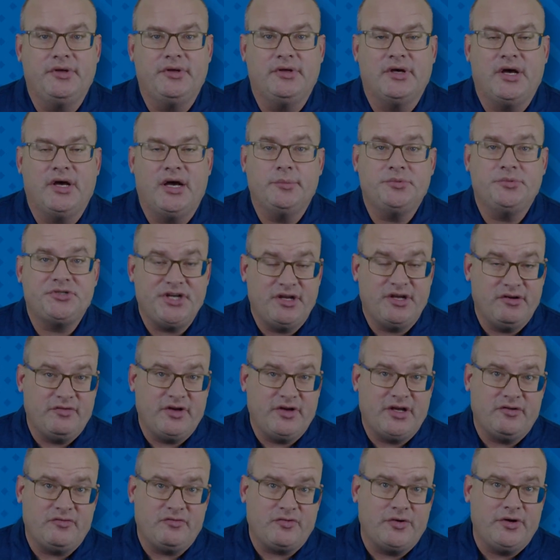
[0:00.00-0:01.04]
I'm Shane
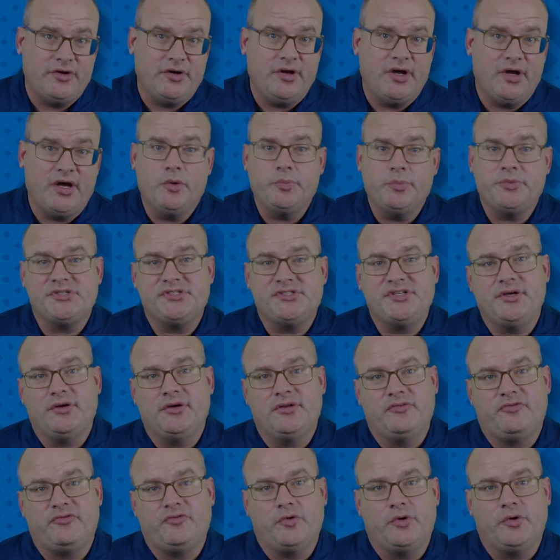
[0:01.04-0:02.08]
Vandevoort, I hope to see you on
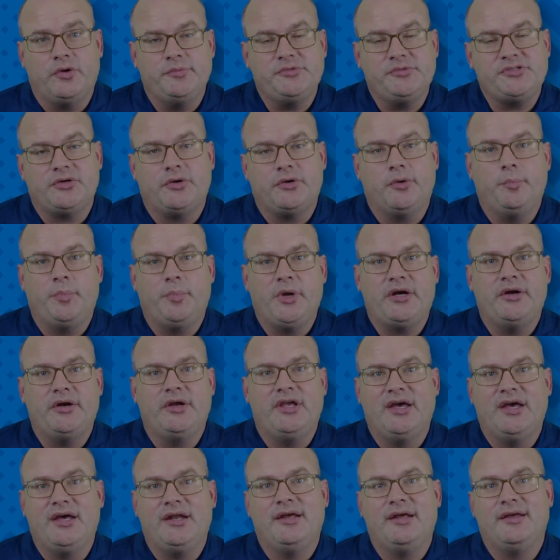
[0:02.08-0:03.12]
the forums, or better
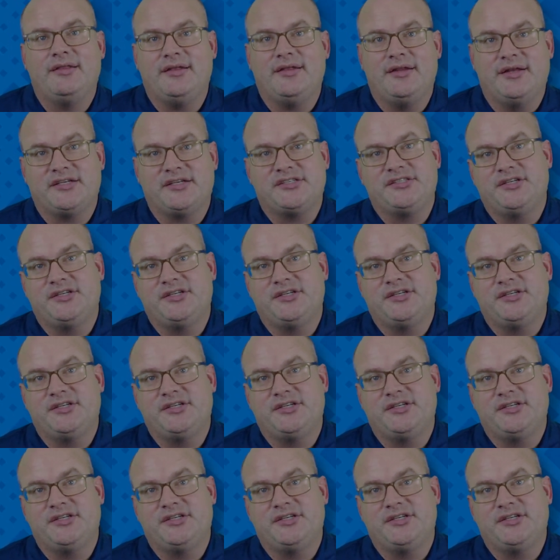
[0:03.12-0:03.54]
yet, at the next